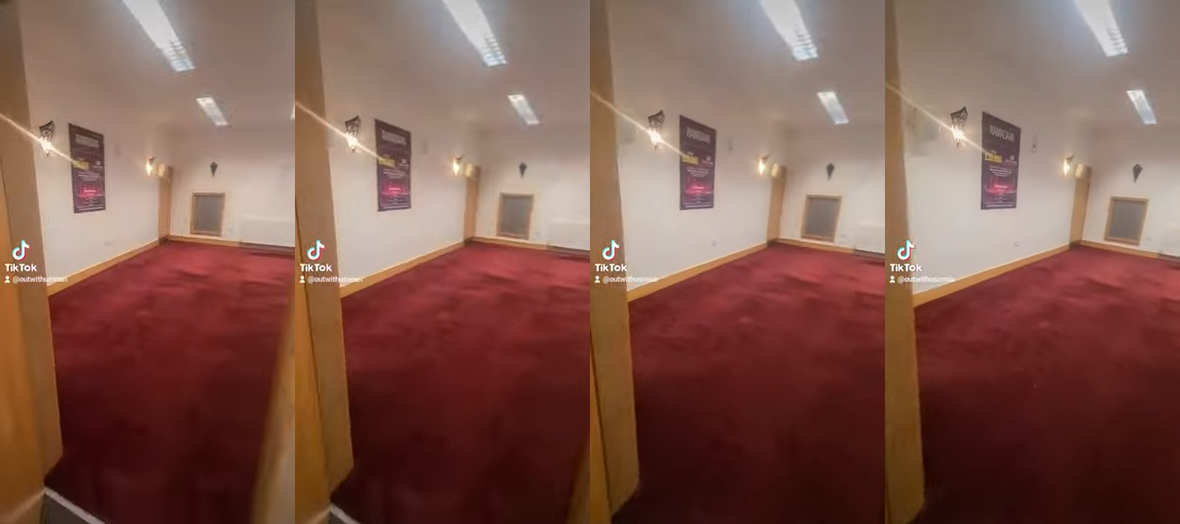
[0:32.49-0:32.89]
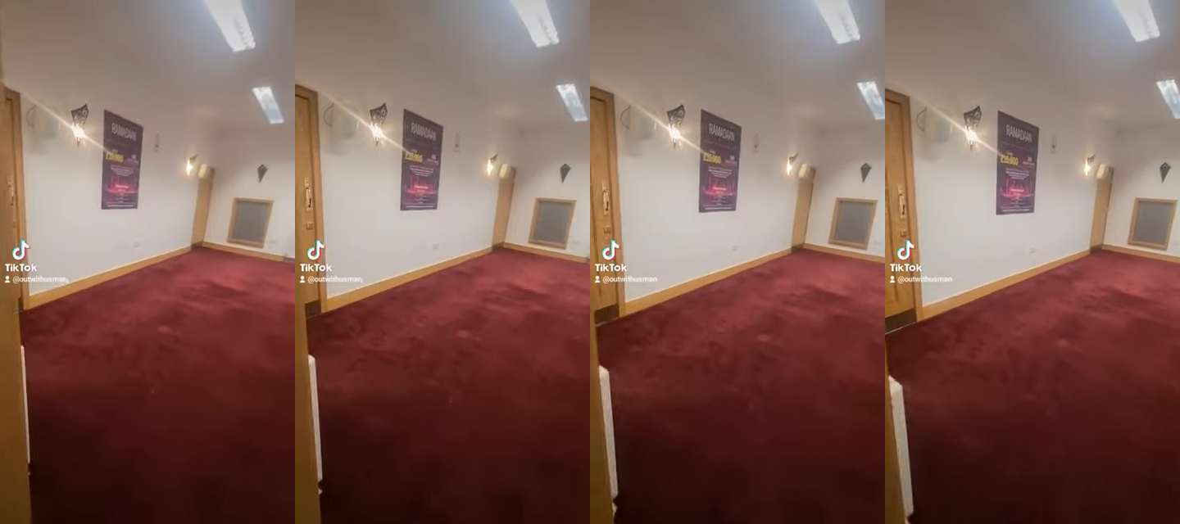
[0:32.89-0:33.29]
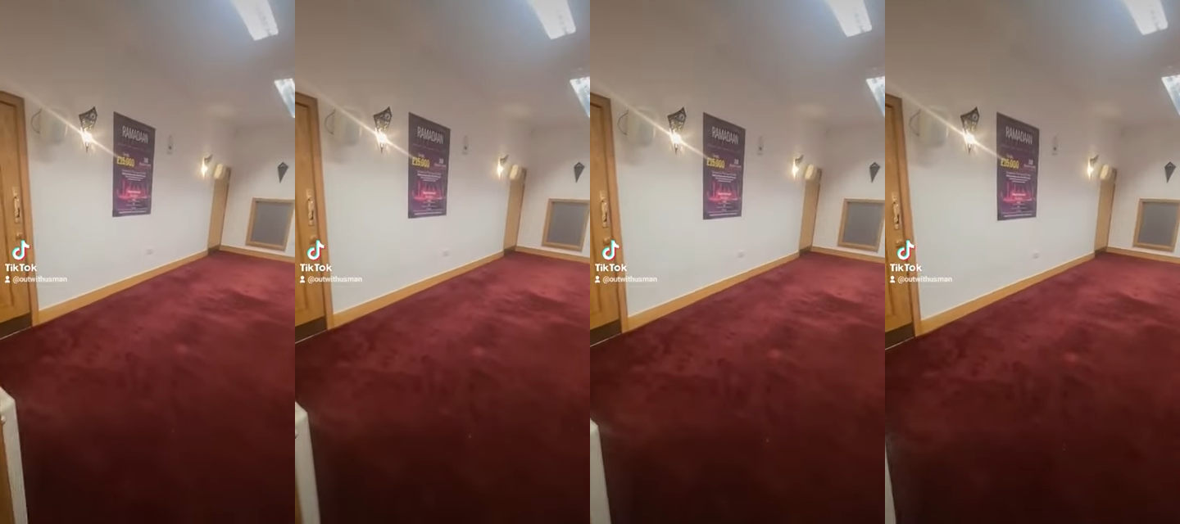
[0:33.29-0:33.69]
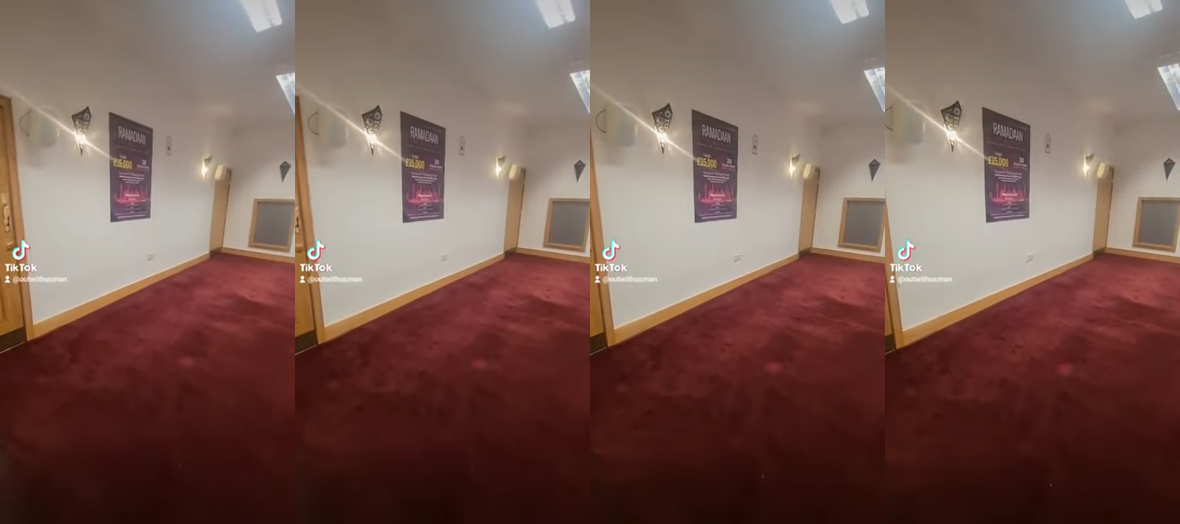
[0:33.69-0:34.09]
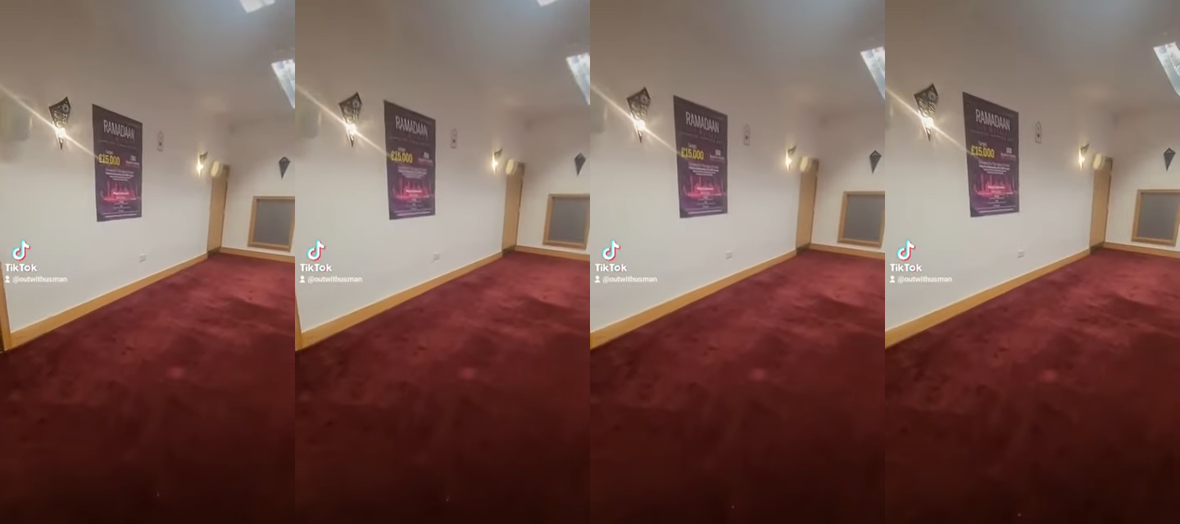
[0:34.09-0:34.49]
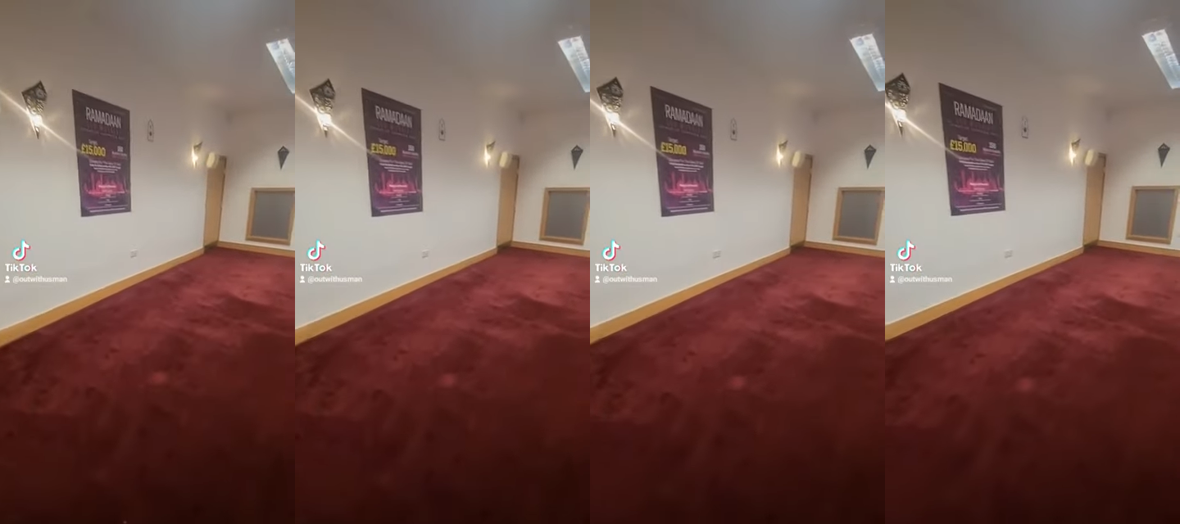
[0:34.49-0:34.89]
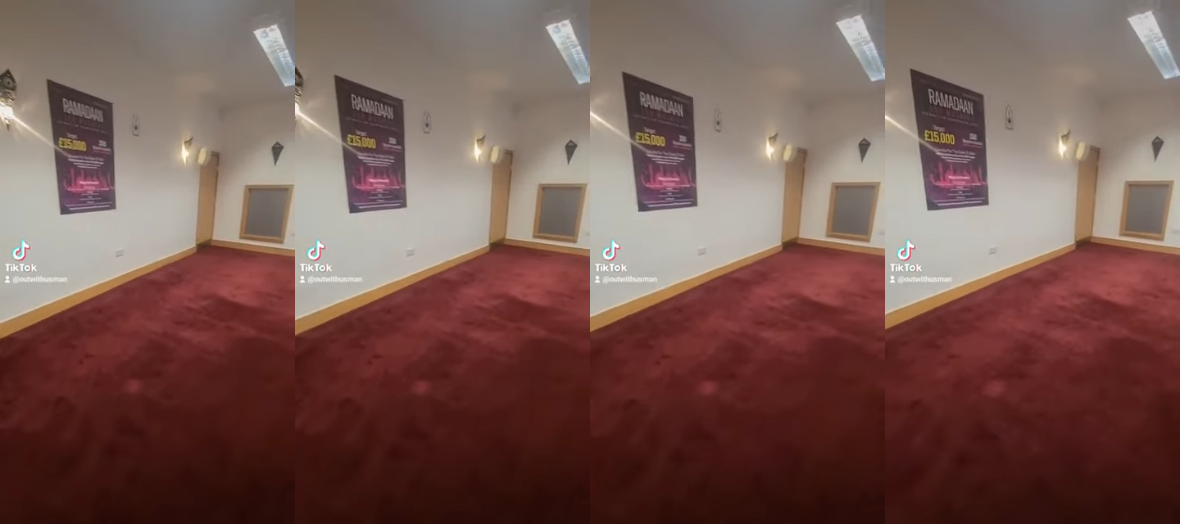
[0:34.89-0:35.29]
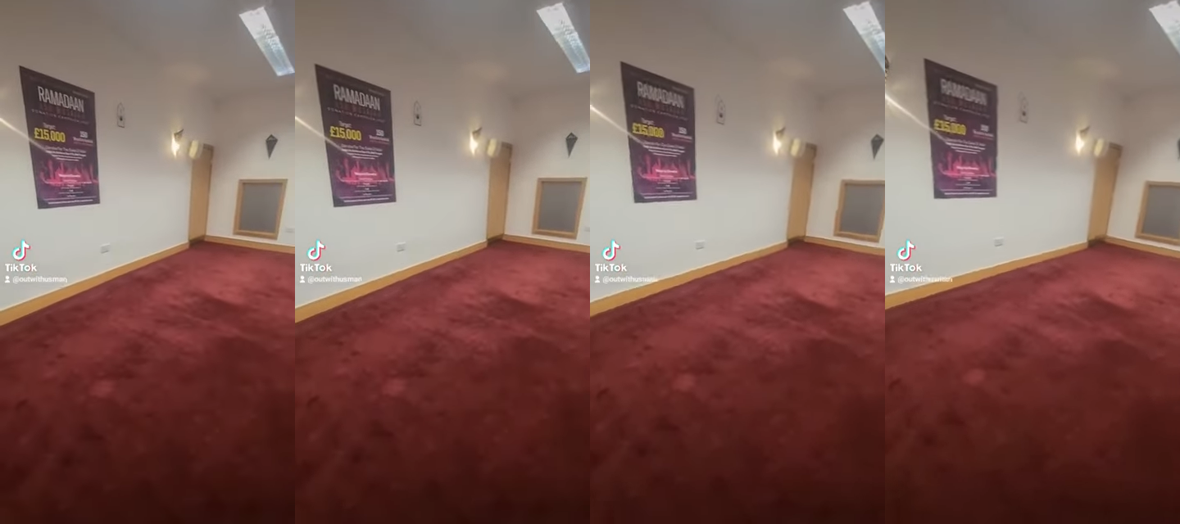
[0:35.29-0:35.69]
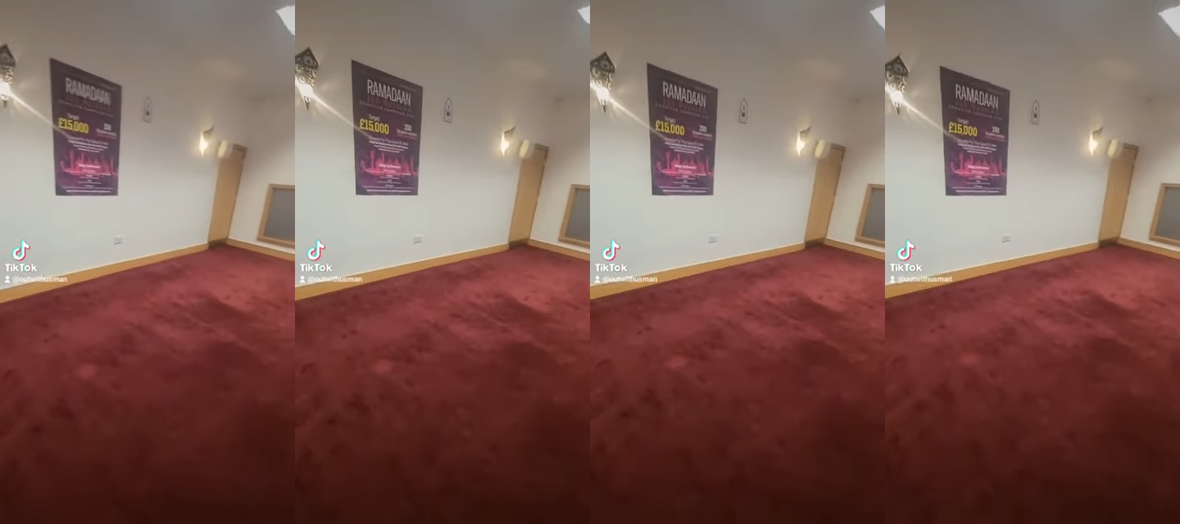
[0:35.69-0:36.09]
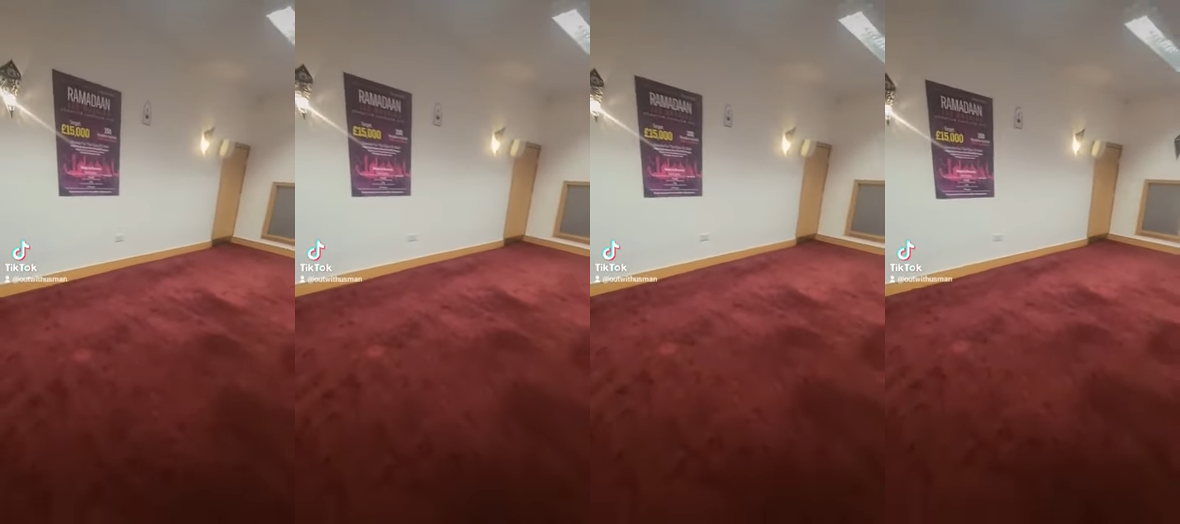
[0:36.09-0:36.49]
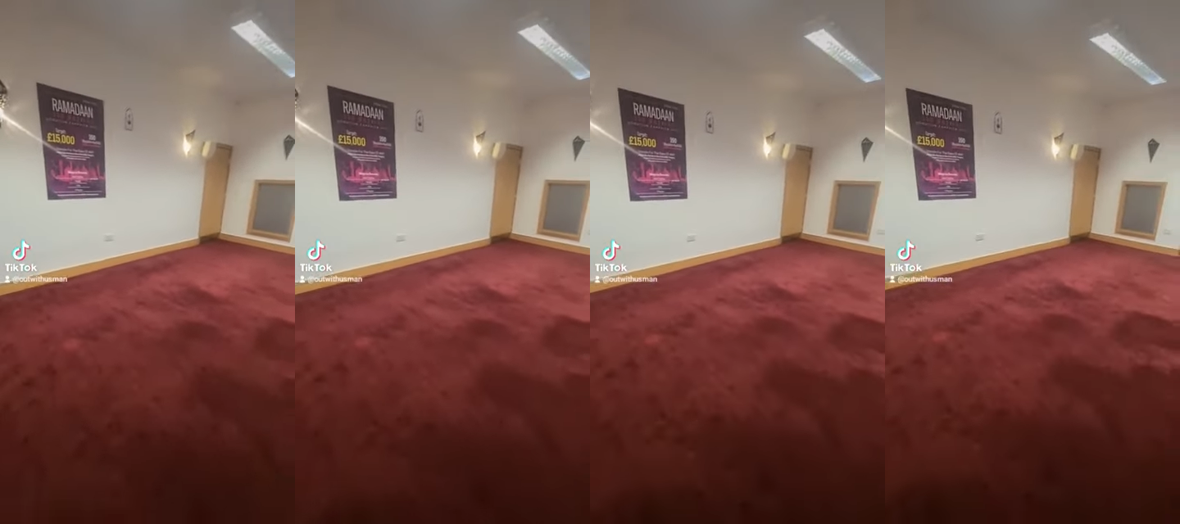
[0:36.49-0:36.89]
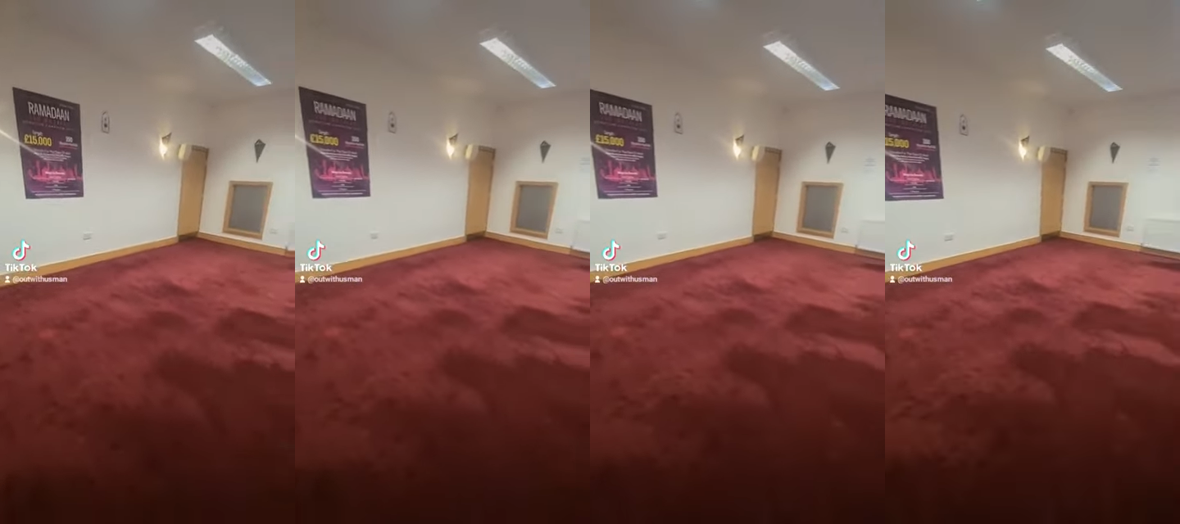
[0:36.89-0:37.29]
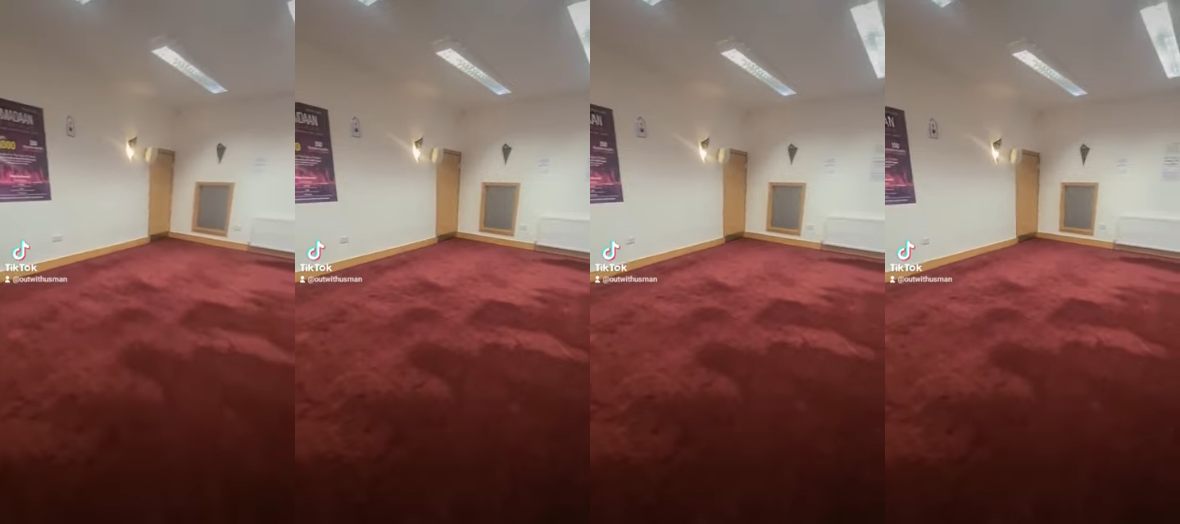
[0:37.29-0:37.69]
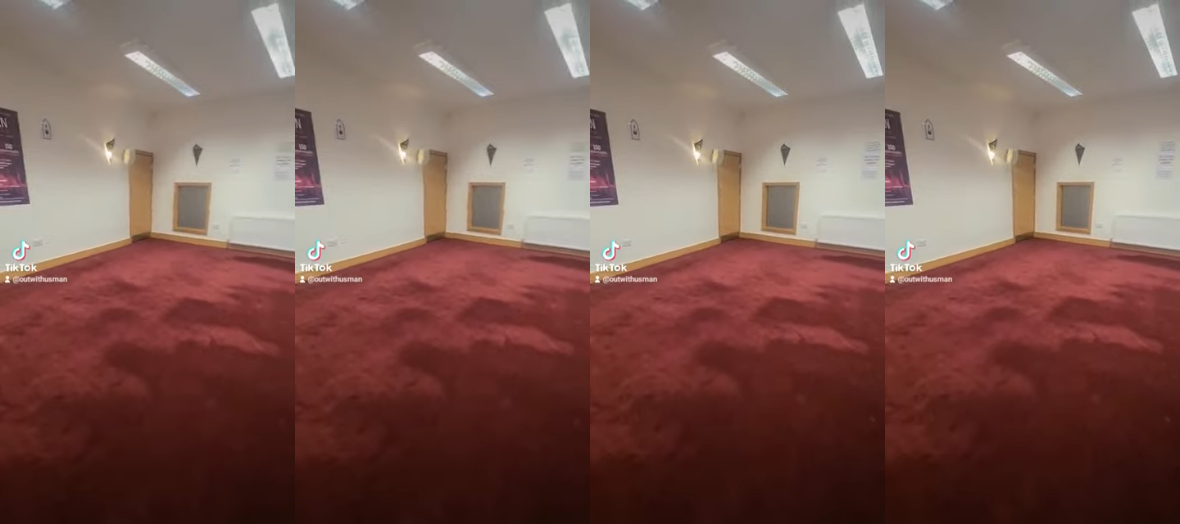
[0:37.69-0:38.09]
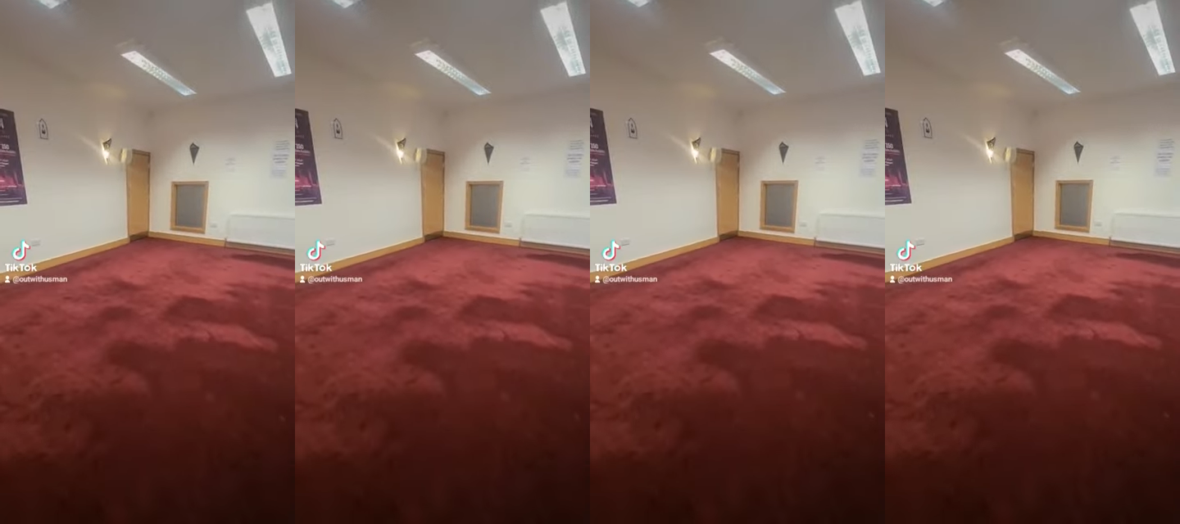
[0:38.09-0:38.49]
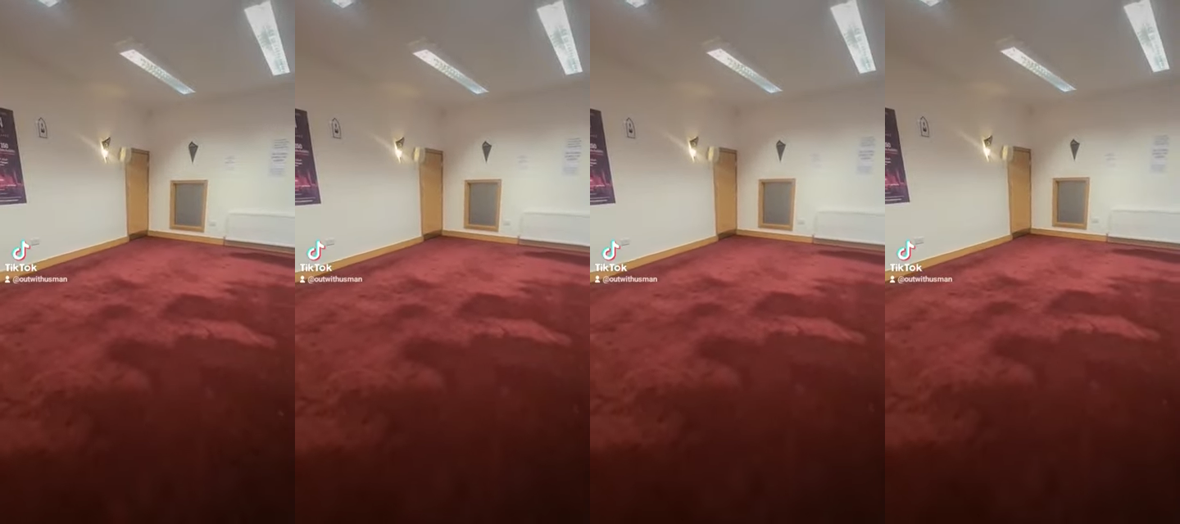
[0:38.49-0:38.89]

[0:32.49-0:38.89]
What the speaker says: Nobody's mouth can be seen.